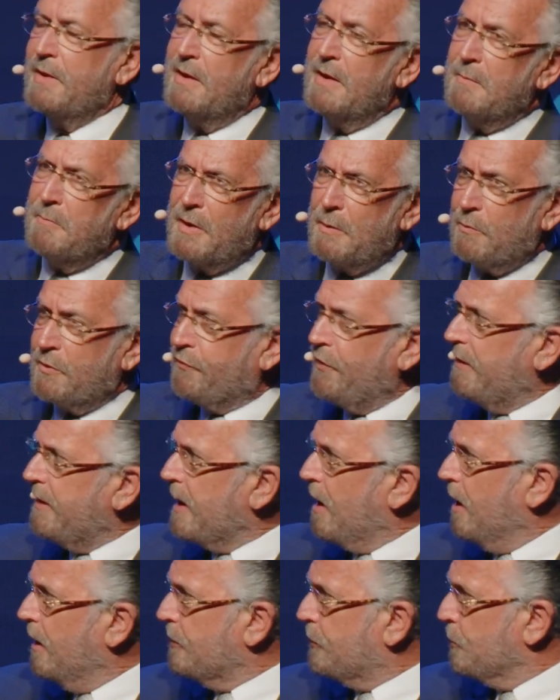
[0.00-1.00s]
but it was very
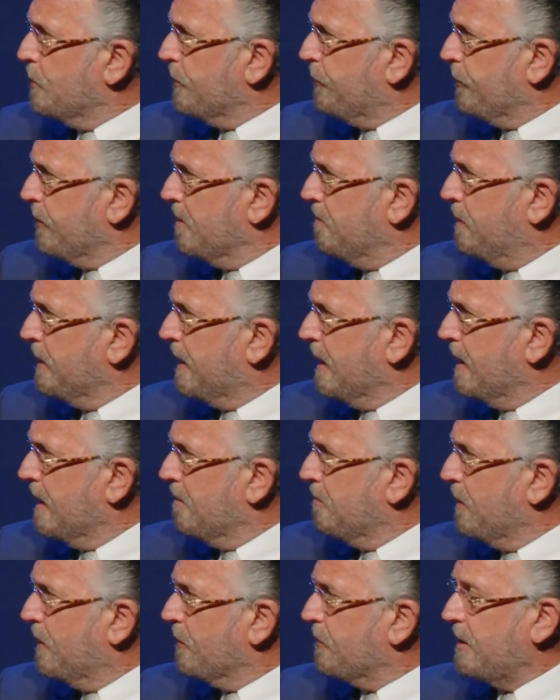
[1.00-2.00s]
arduous at the beginning
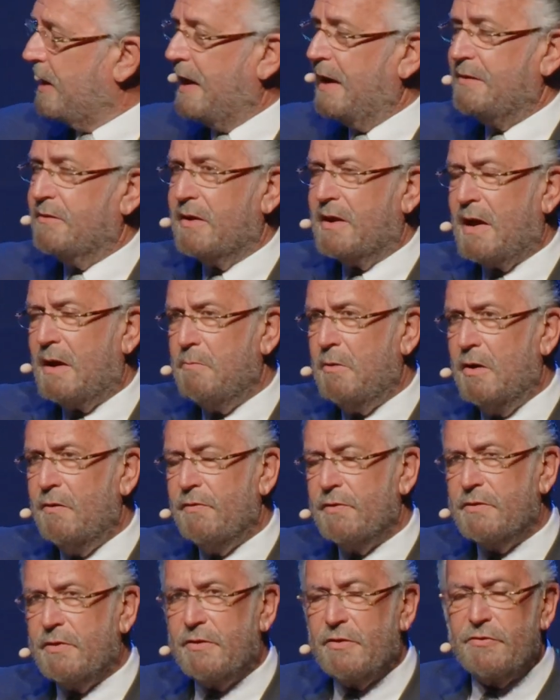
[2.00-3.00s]
because I had to come
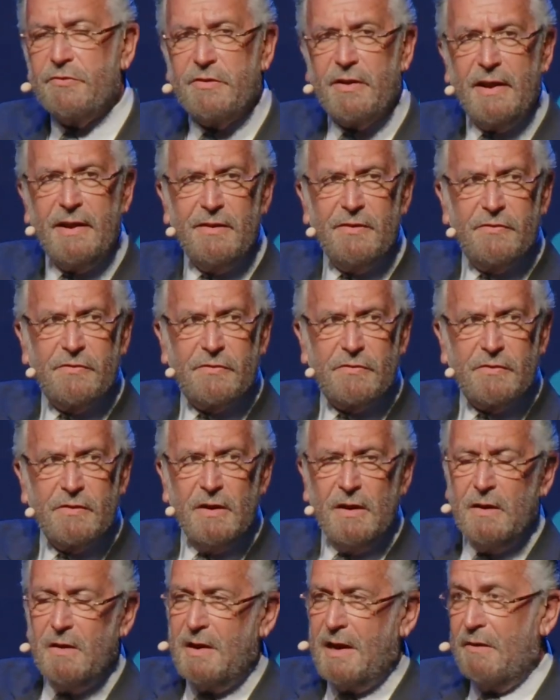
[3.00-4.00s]
over to the States
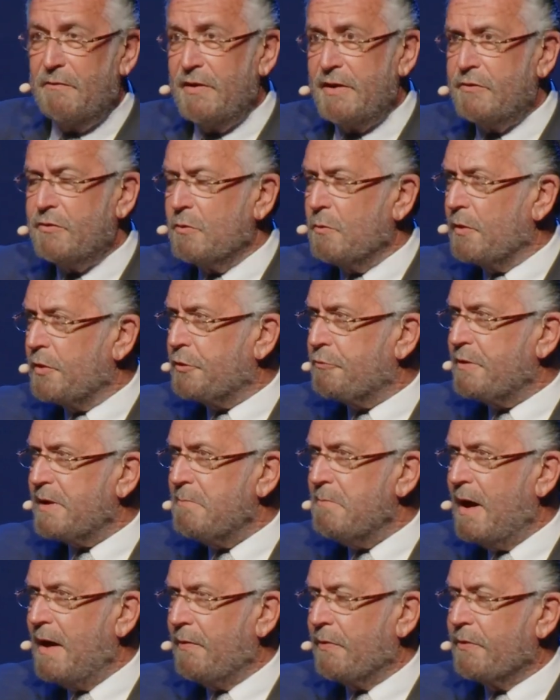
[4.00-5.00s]
every 2 or 3
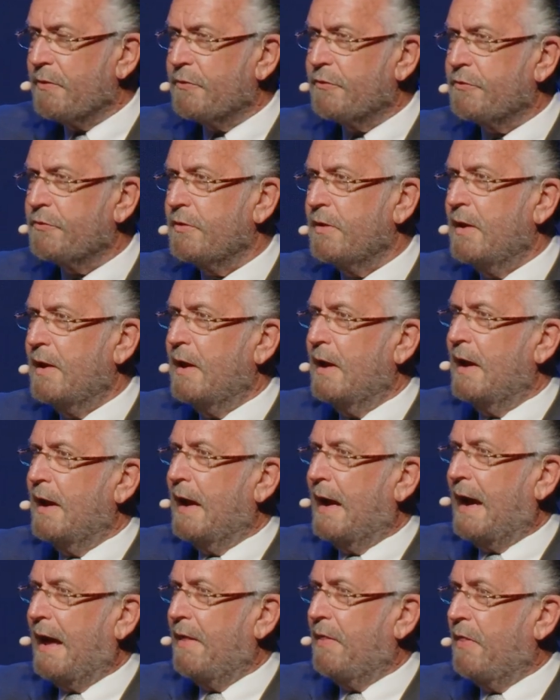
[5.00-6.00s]
months.
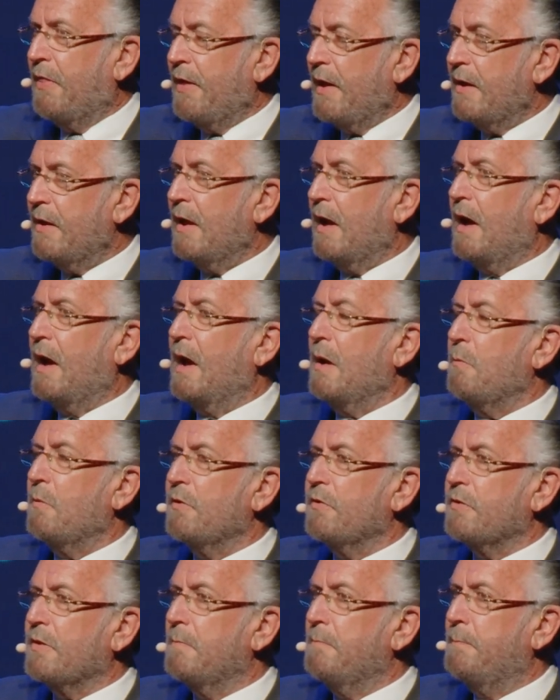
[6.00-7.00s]
And then I
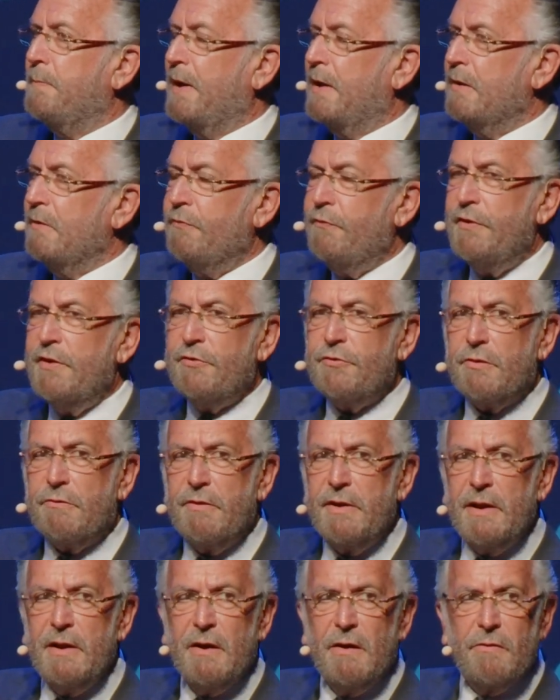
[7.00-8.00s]
was the
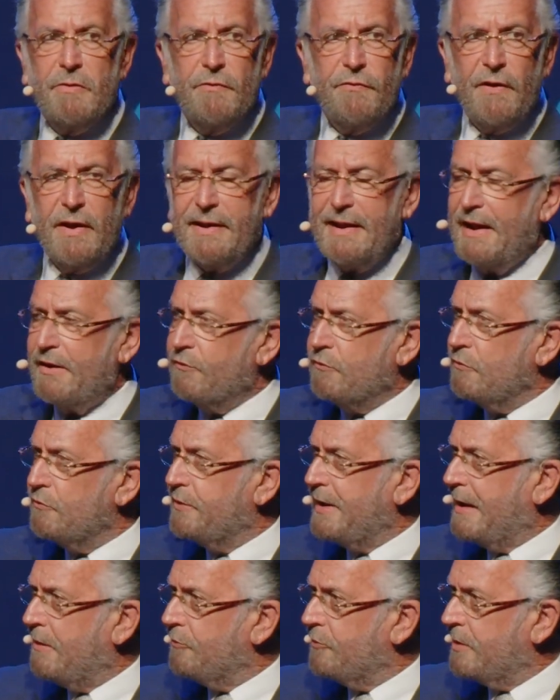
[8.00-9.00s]
beneficiary of the financial
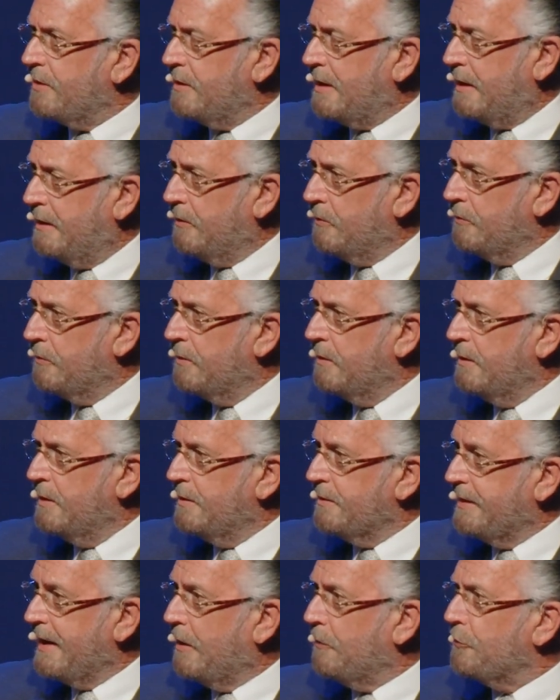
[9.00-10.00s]

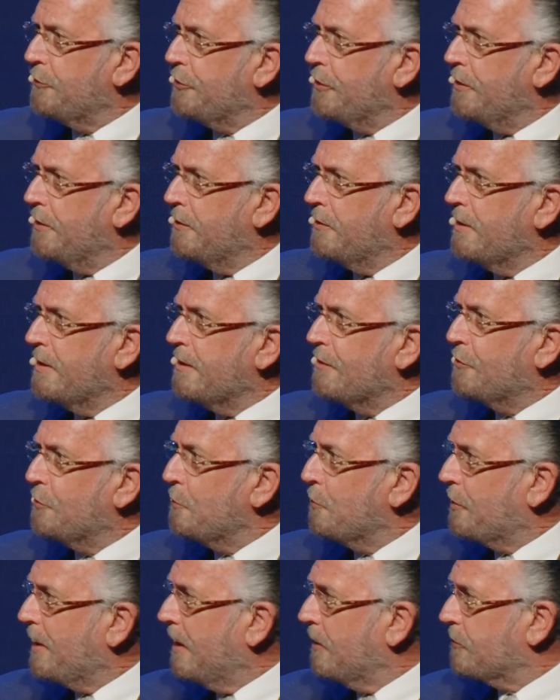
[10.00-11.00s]
downturn in
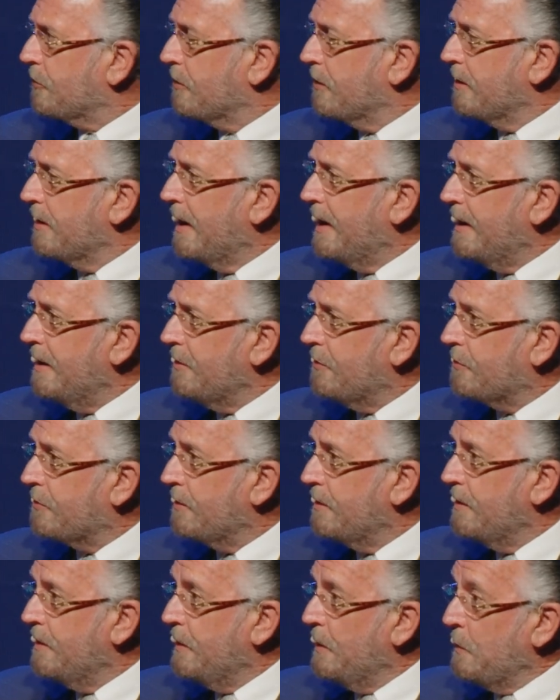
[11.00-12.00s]
2008,
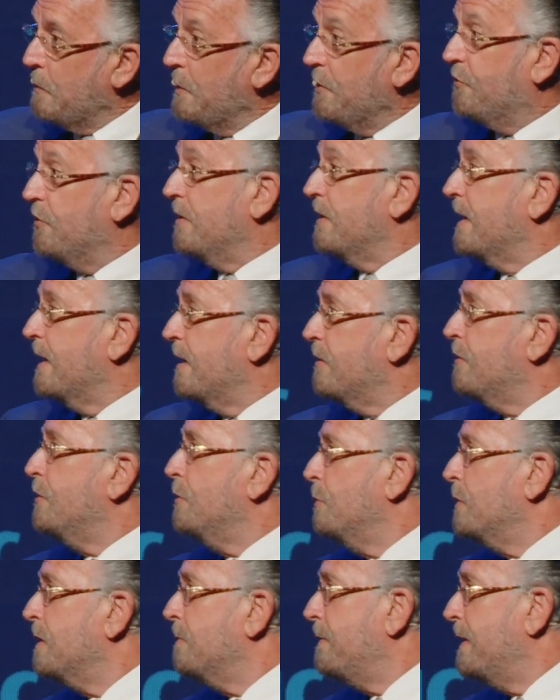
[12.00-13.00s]
which in the end you
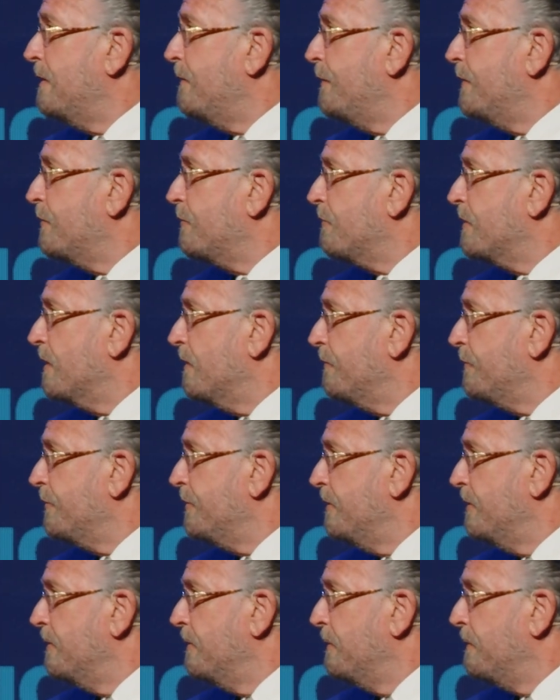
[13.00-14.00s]
were the beneficiary of too.